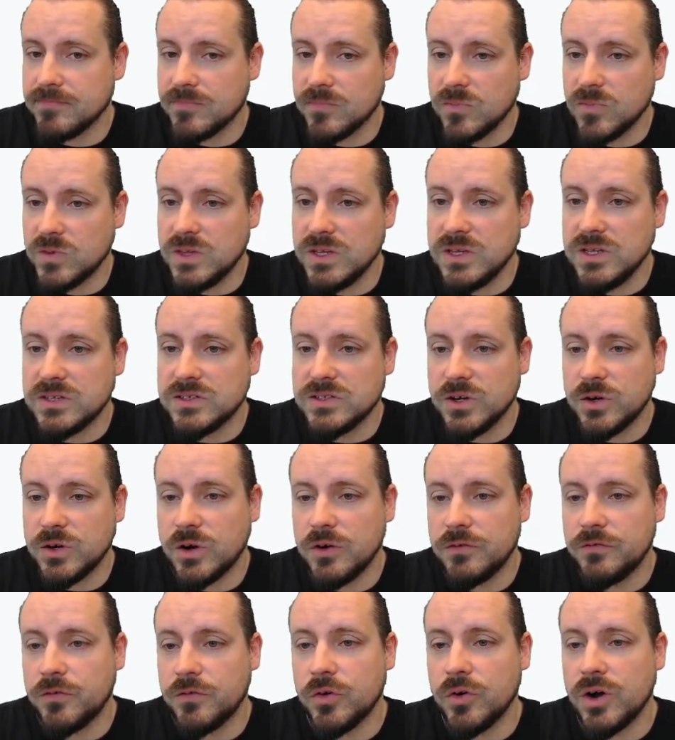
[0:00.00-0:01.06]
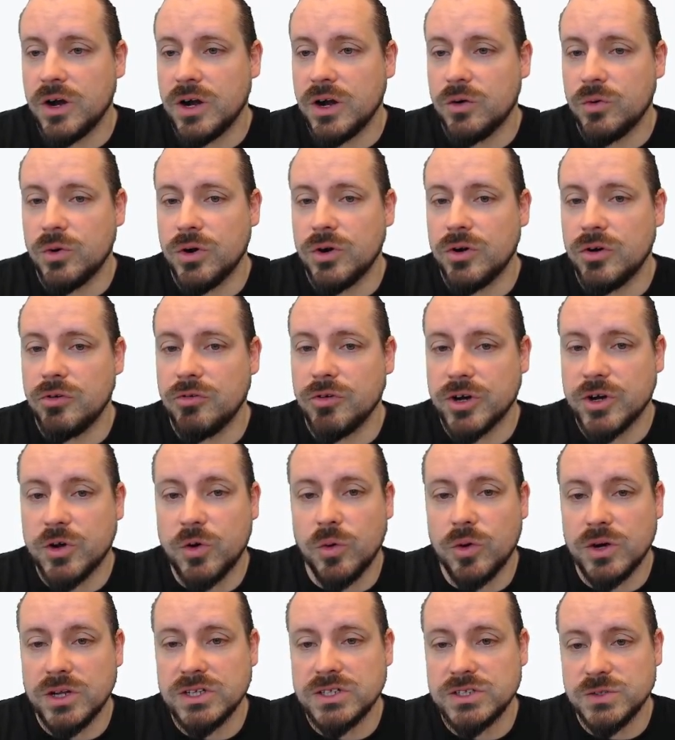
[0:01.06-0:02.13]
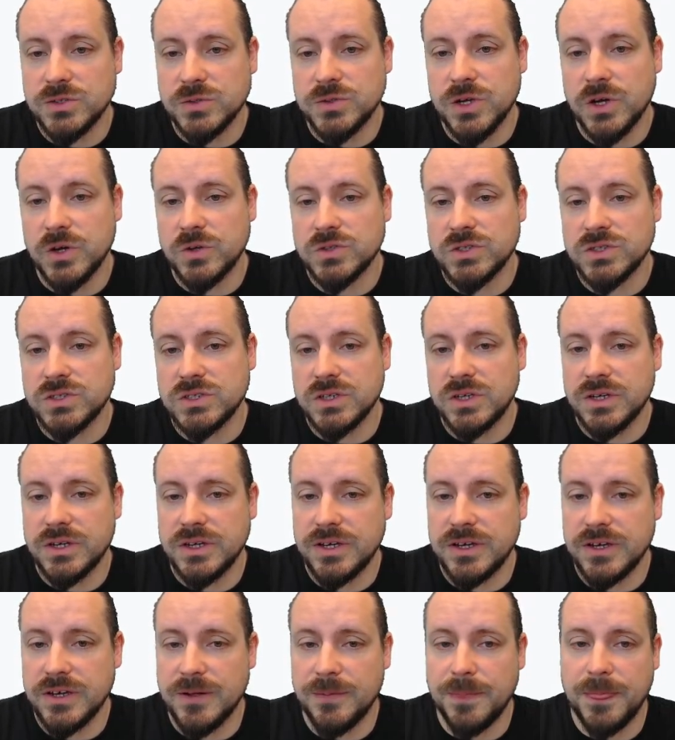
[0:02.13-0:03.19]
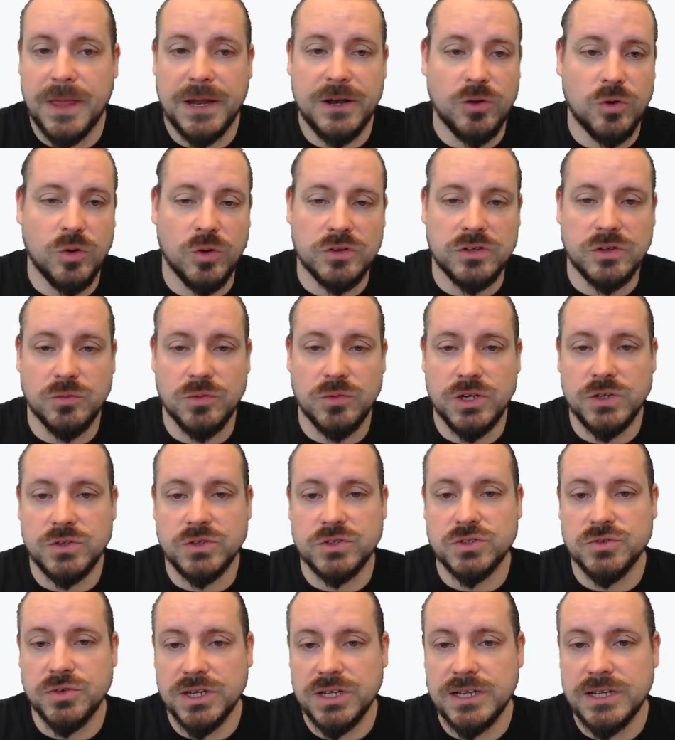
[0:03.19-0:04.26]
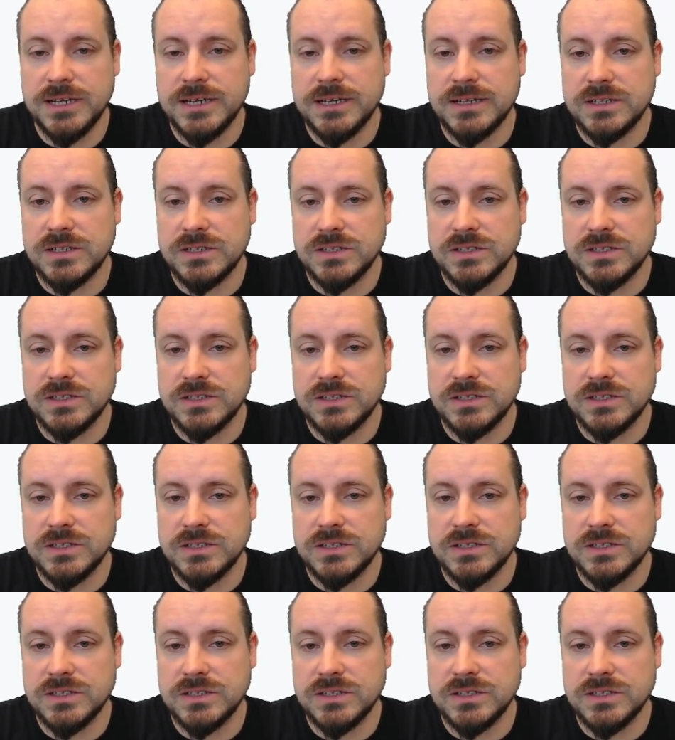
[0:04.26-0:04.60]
These are for our recording studios that also will use Gridley.